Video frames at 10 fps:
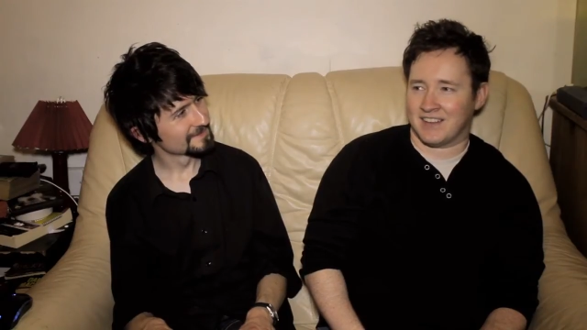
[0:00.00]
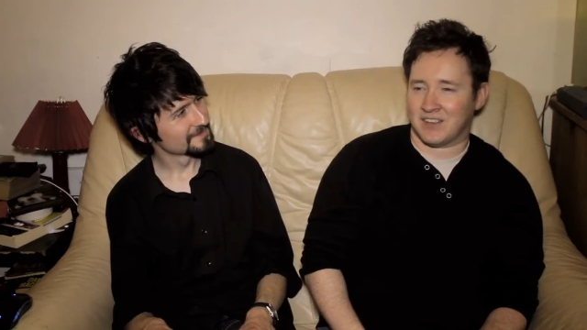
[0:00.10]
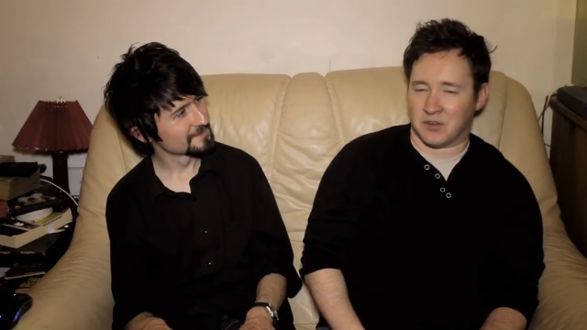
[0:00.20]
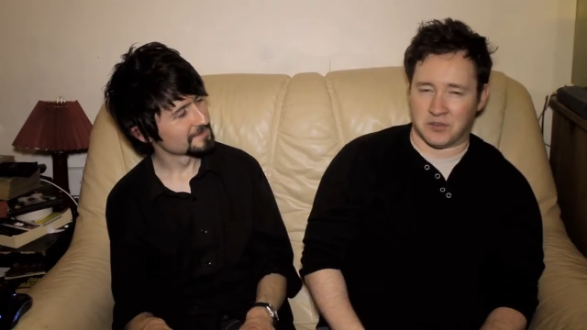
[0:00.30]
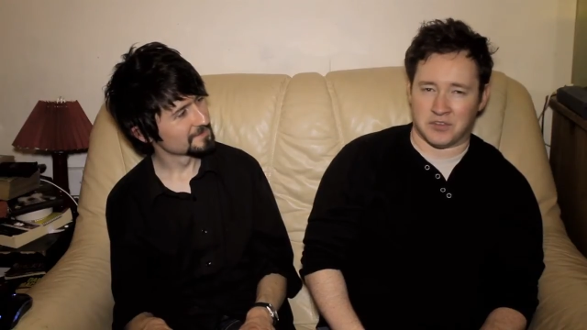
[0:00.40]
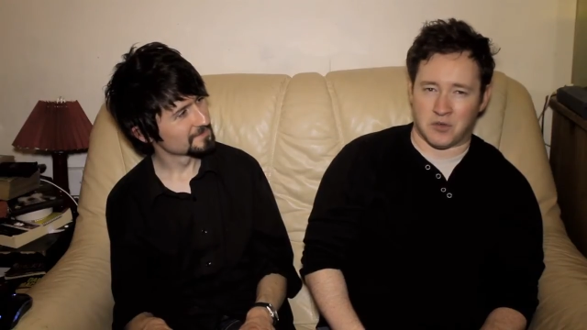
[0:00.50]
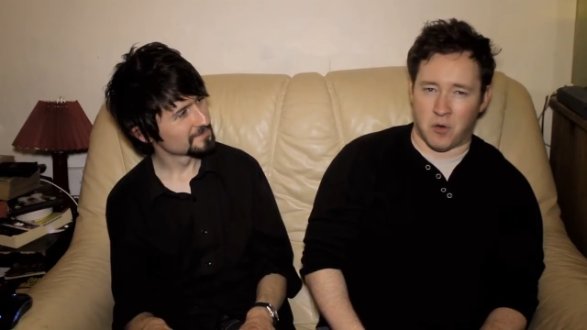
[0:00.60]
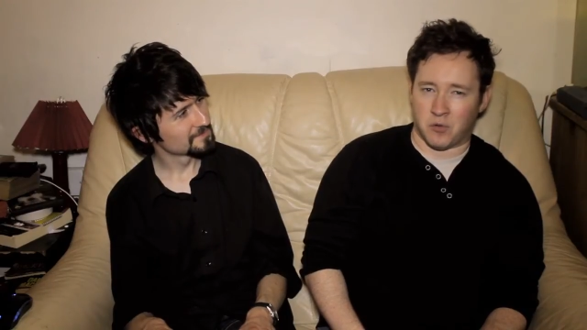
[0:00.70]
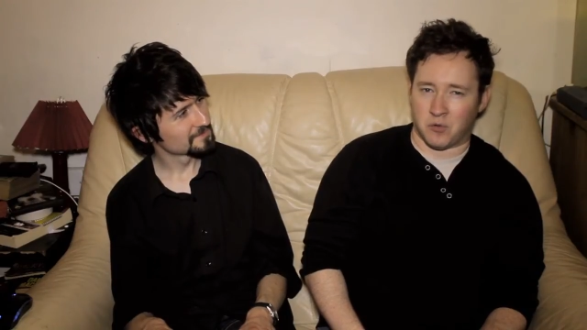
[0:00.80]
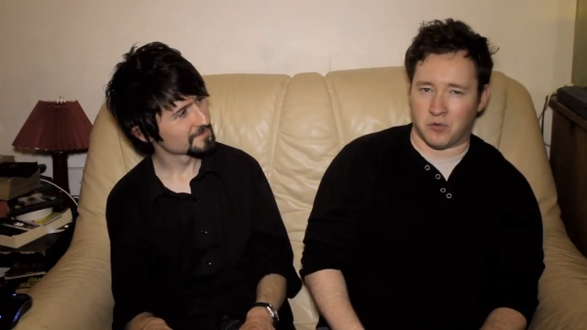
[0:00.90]
Speaker 1: you know, your
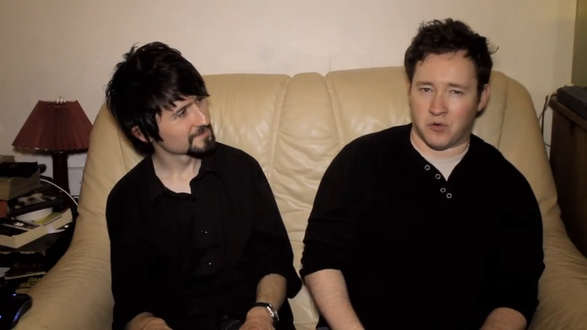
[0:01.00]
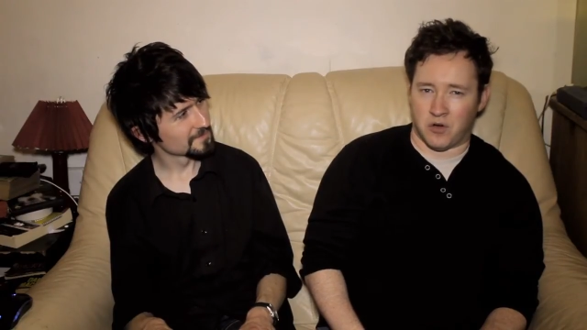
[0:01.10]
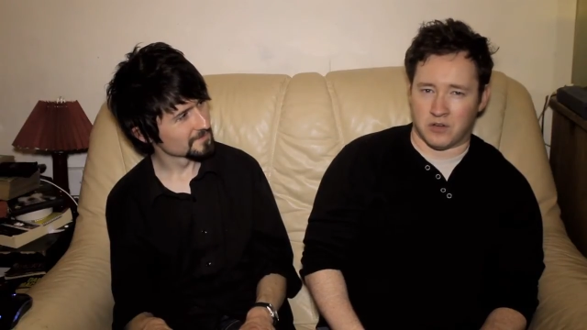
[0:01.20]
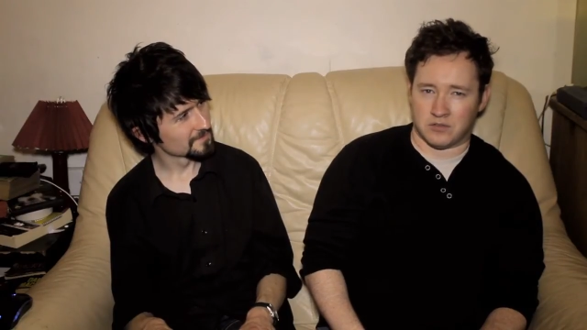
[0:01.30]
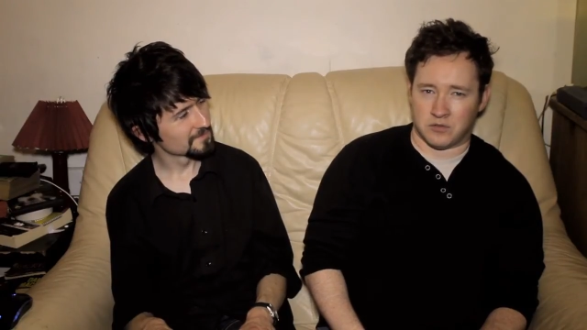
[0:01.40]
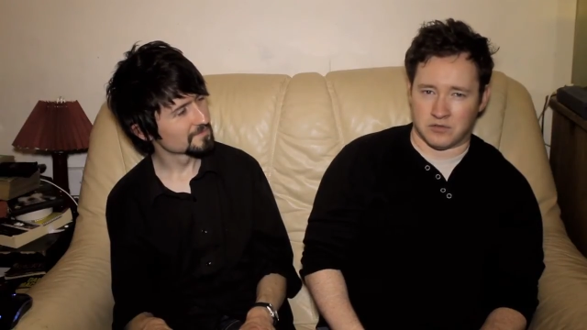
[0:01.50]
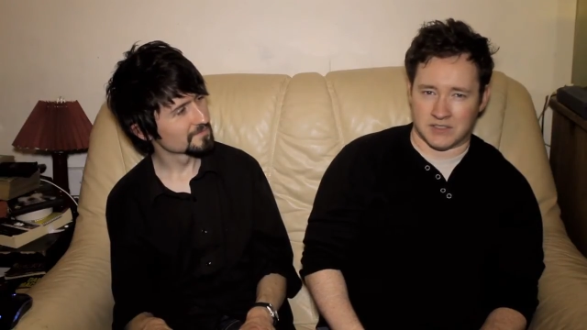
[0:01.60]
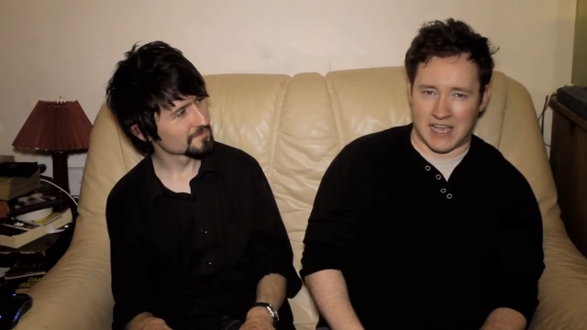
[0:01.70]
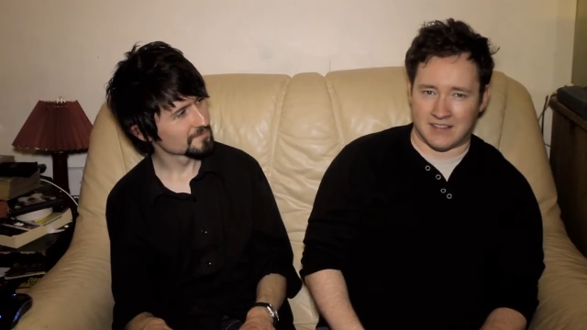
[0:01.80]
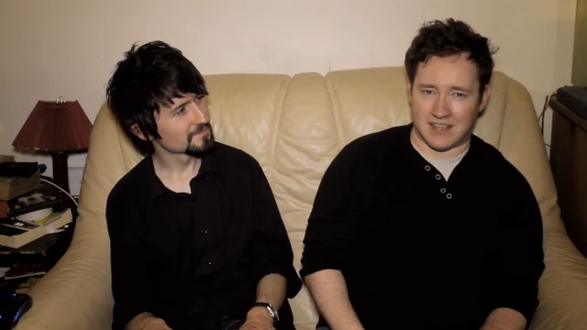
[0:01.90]
Golgo goes
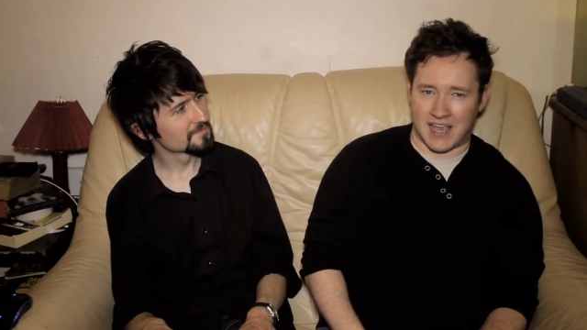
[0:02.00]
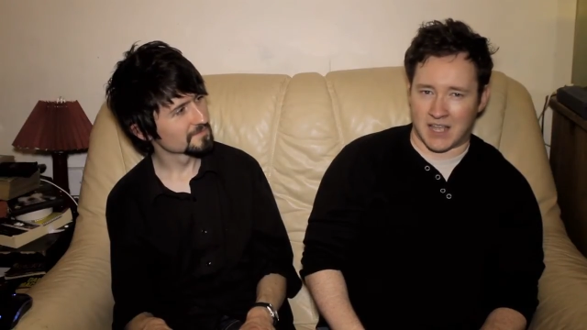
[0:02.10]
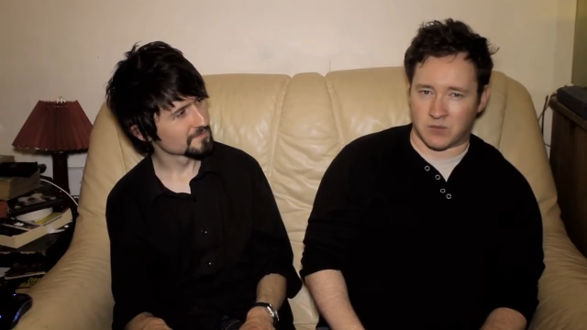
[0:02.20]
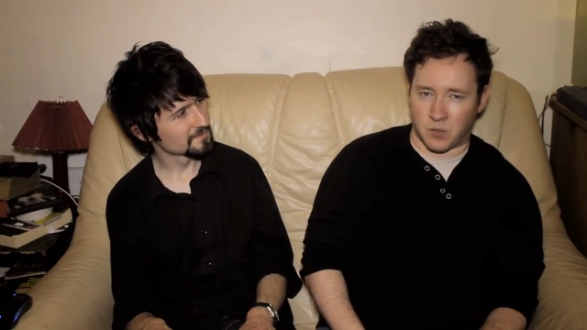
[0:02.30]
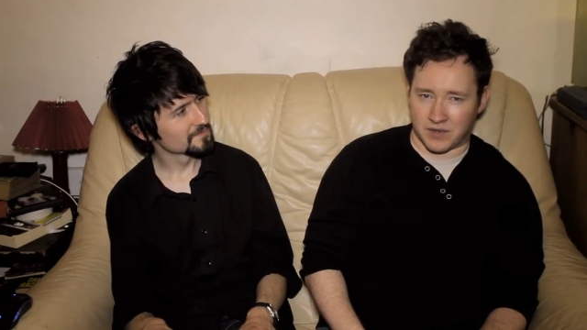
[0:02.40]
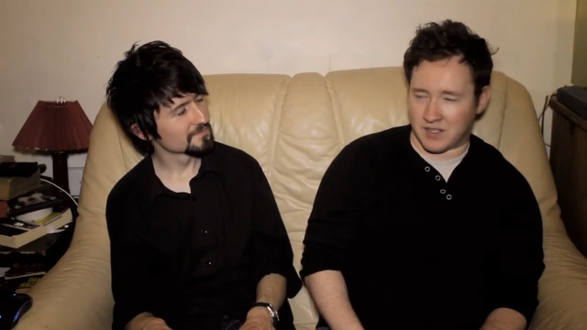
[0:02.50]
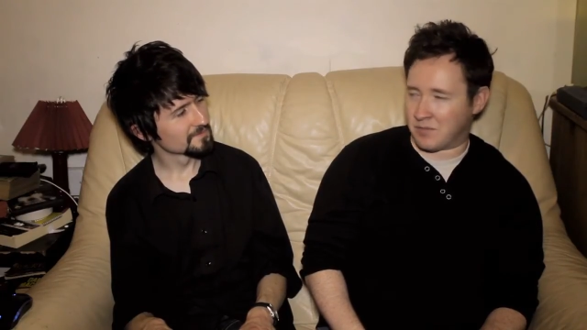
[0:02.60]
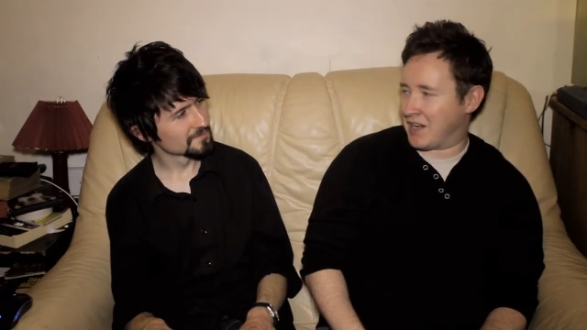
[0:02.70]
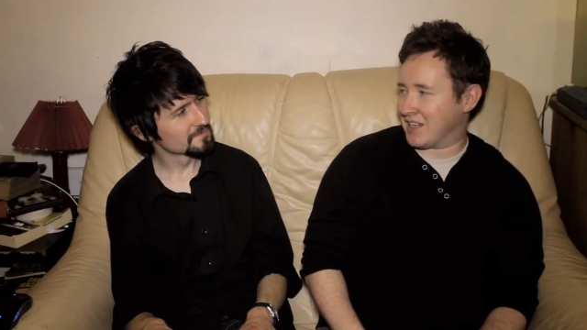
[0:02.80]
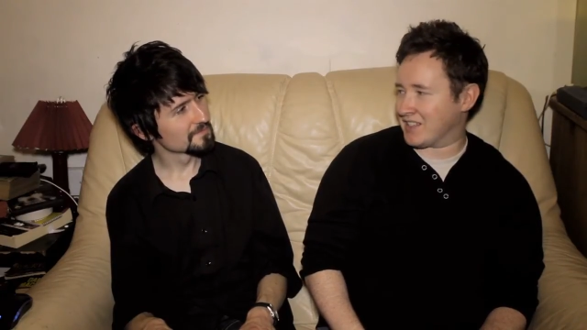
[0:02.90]
head to head with one of the
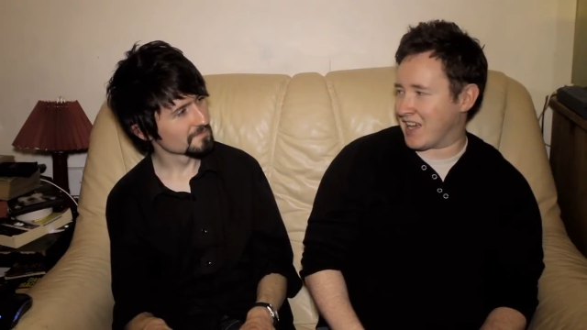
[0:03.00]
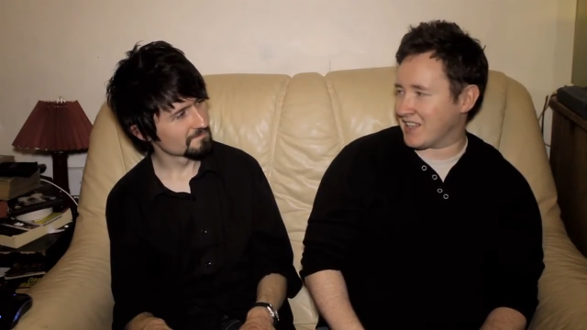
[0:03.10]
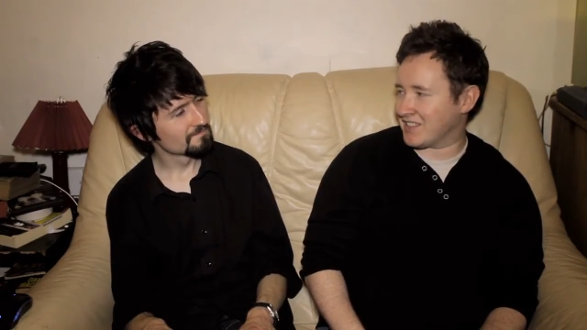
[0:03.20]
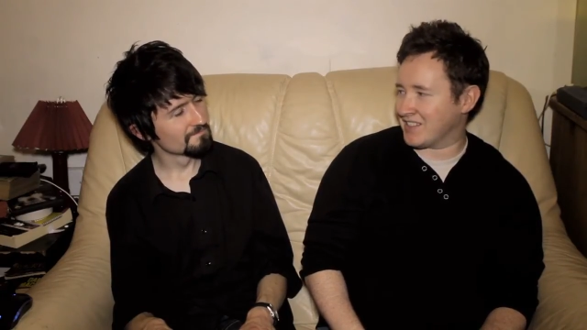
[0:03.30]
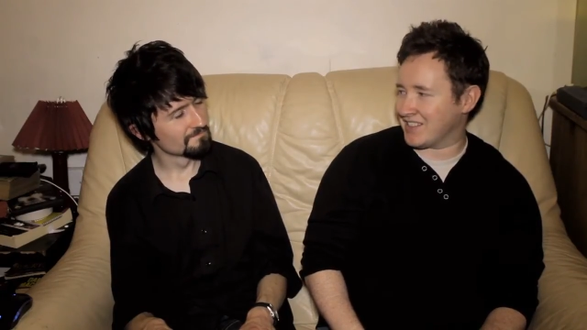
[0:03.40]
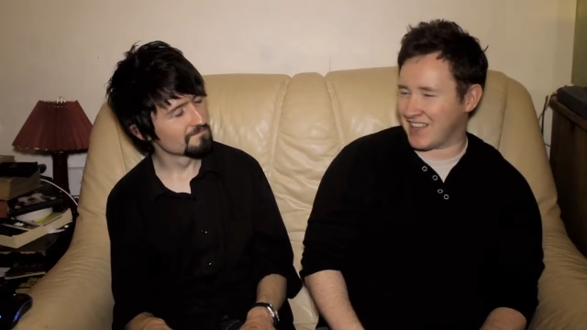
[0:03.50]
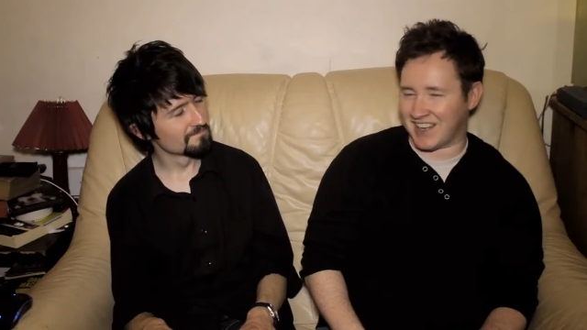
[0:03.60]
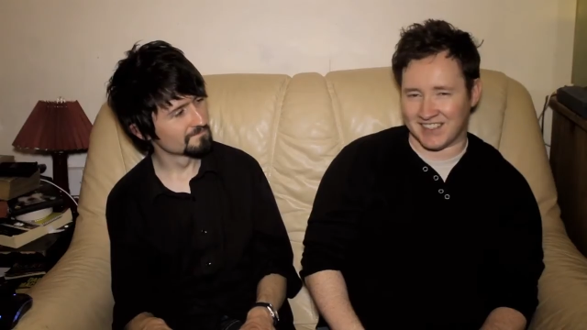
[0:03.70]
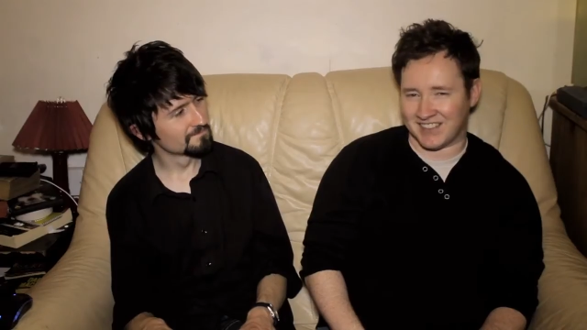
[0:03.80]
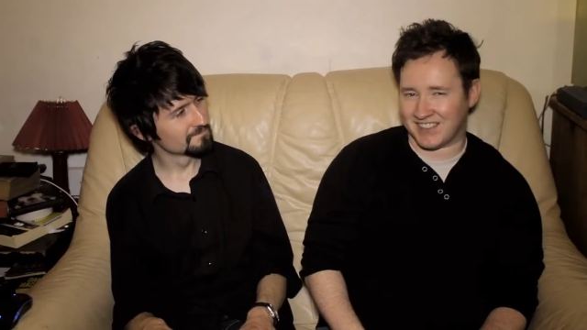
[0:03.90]
main assassins, mm, and
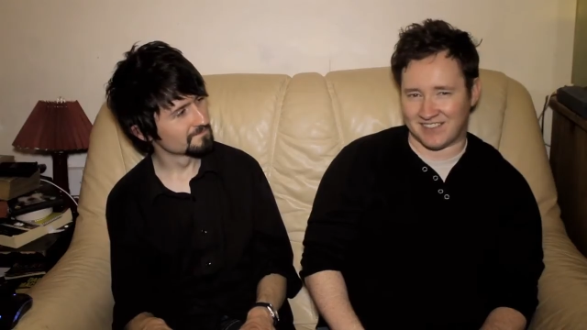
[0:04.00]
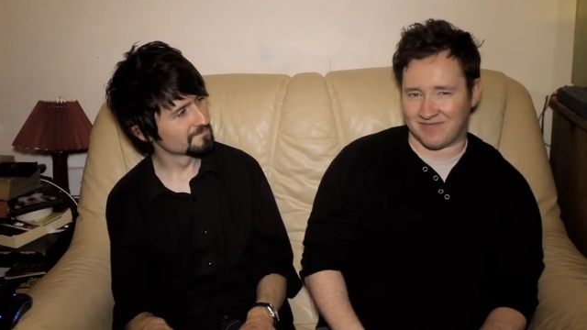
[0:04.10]
mm. it's,